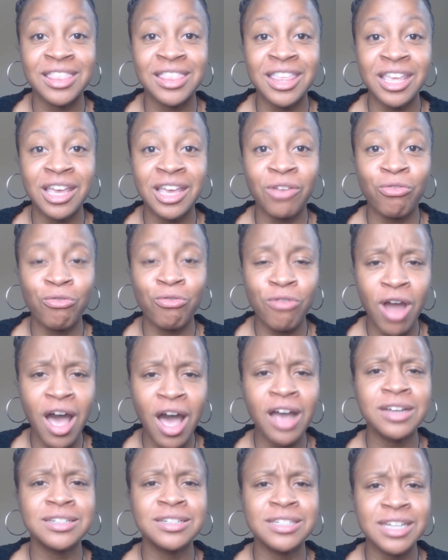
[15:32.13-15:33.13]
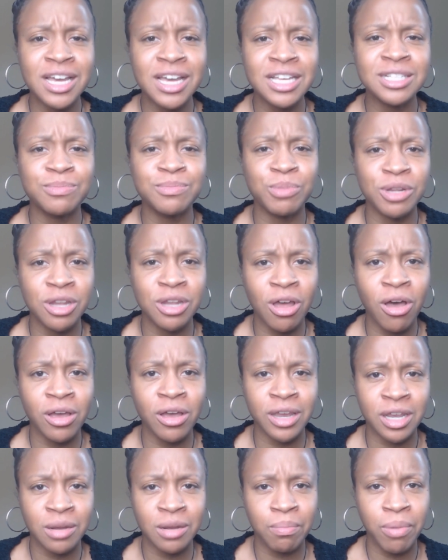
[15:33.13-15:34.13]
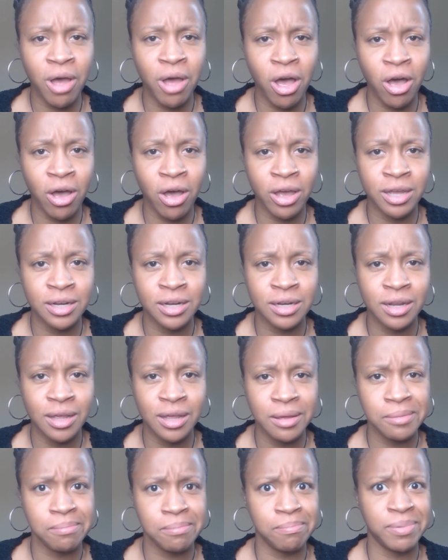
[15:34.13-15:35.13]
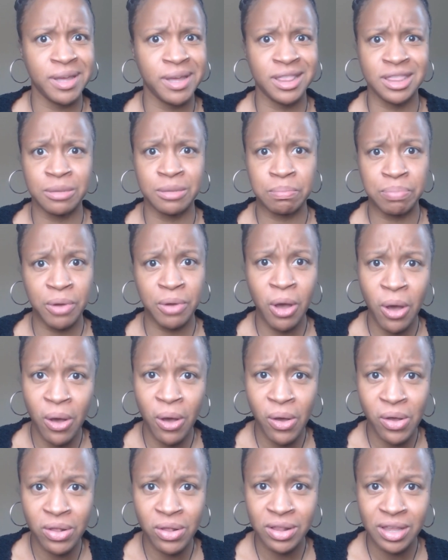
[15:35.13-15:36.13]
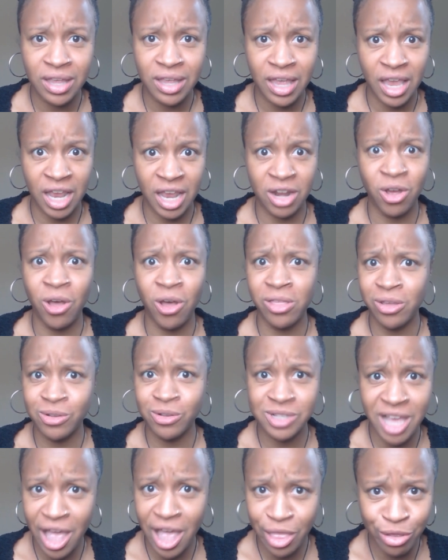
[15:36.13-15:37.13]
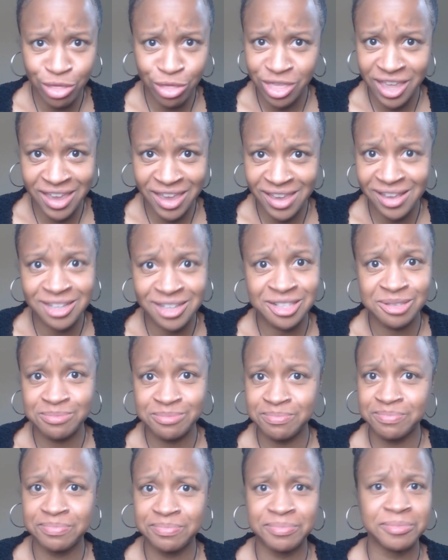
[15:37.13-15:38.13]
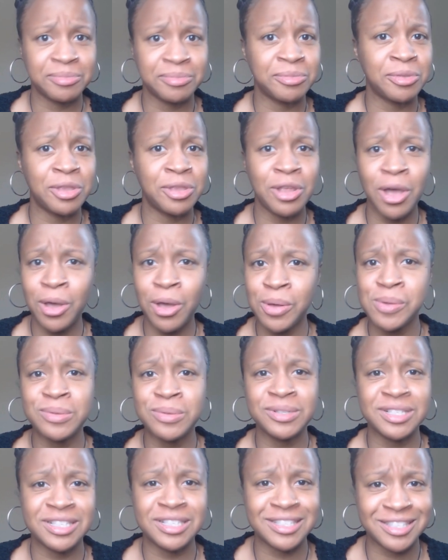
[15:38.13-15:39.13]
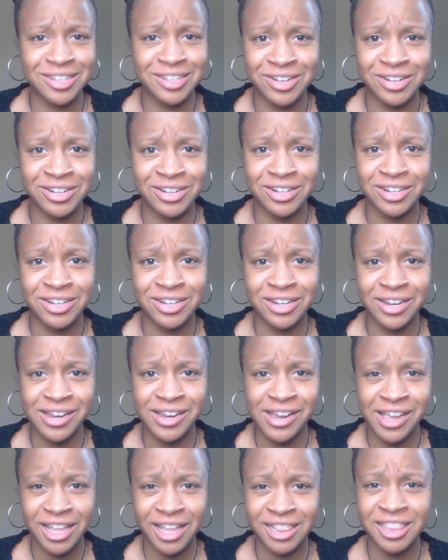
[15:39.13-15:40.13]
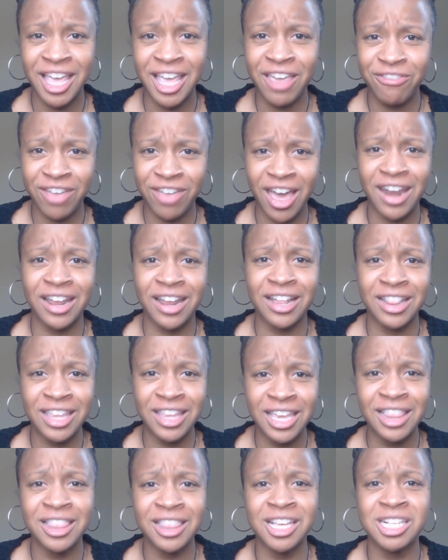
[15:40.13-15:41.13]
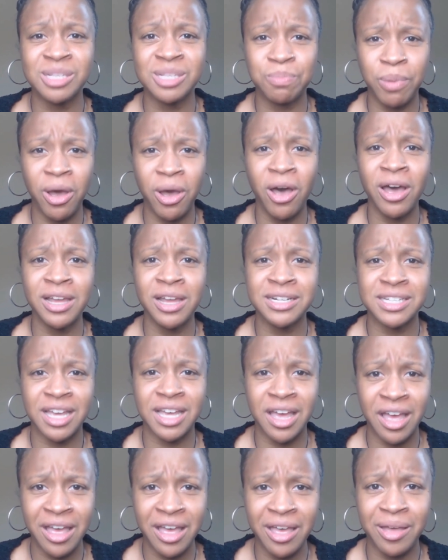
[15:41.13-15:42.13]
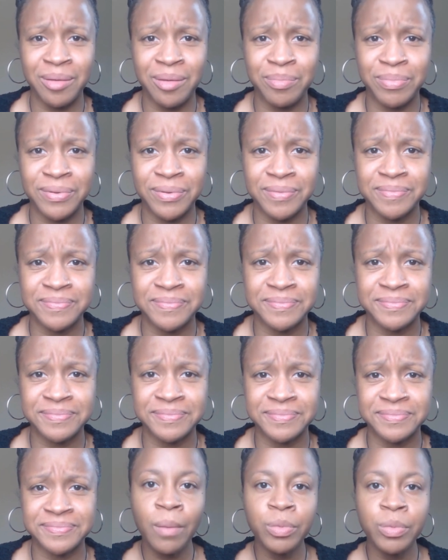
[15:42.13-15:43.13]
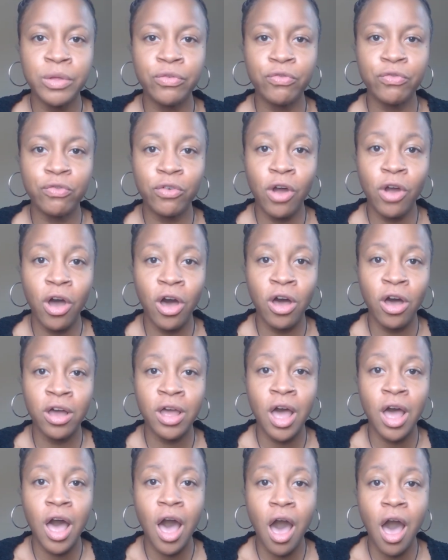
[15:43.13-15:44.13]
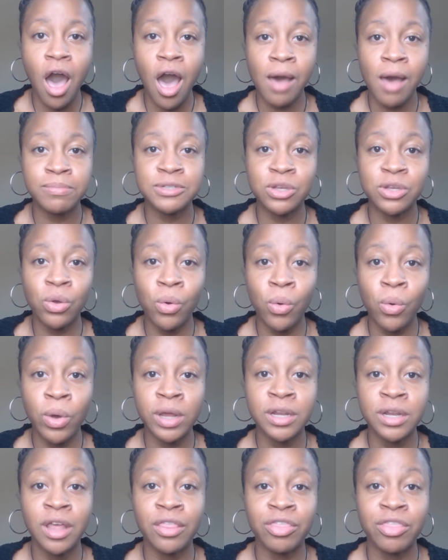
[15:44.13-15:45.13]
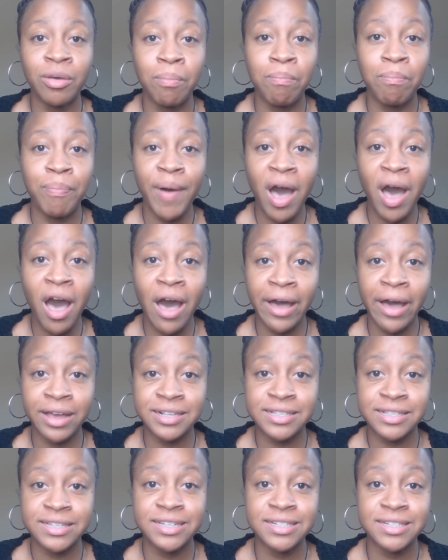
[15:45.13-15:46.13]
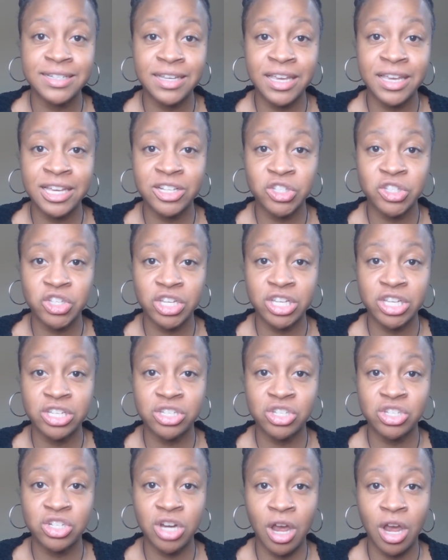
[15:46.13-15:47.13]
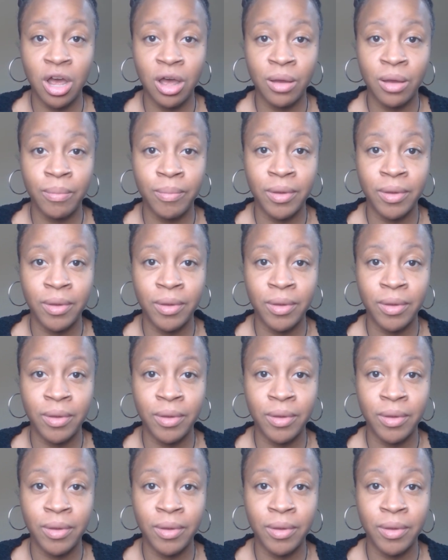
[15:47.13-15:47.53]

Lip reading: The rock does belong in a pond, but the ball and all those other things, no sir. They've got to clean this pond up. Rob the frog hops on the box to get to his job.